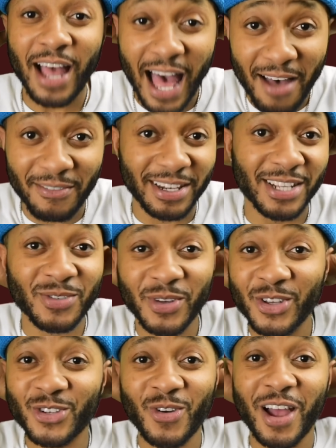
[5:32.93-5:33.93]
confidence
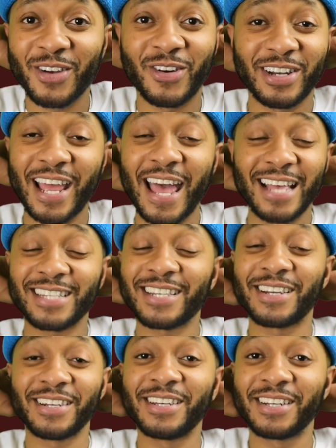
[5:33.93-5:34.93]
when you're trying on the hats and the
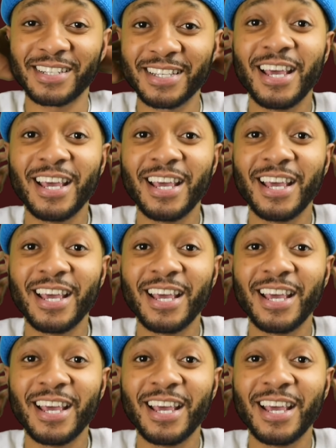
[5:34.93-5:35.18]
looks.